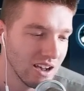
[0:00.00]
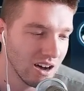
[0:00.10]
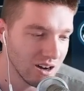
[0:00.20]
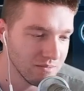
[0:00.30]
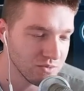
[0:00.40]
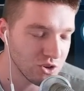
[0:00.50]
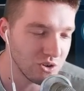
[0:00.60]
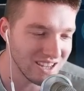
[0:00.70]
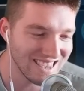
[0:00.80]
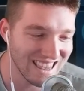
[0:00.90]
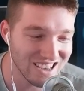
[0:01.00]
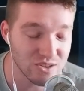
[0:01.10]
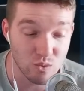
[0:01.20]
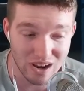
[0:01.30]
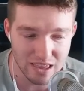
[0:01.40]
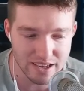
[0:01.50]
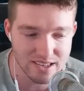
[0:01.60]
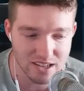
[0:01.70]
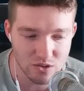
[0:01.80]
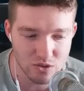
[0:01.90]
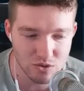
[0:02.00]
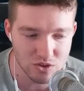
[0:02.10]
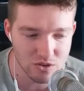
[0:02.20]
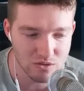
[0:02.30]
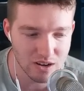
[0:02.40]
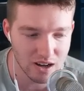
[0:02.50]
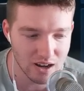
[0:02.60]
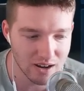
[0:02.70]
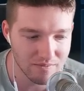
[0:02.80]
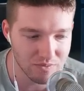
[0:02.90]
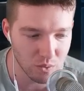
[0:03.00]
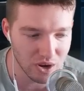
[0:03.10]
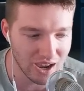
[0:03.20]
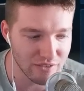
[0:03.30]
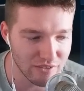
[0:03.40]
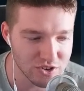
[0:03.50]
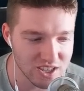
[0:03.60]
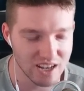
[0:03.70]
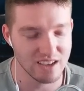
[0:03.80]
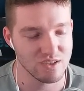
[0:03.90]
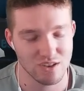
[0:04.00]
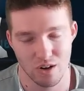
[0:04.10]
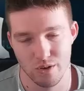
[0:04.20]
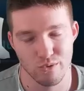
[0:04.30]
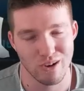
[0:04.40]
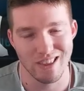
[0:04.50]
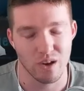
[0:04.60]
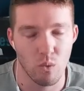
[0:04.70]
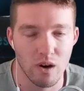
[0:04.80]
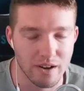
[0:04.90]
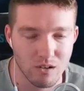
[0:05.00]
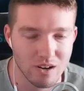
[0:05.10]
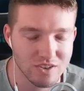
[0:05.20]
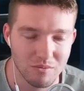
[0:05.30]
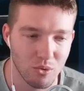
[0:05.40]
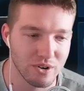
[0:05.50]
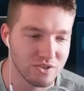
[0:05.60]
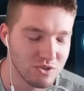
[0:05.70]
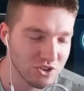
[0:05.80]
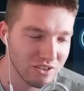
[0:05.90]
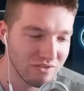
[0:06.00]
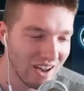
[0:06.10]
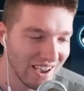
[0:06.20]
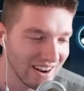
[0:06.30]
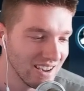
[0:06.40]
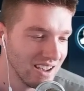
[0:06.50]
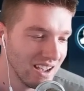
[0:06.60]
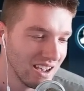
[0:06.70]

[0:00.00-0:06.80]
So you need less relics than you used to when I first did it, so relic 1 across the board is usually fine.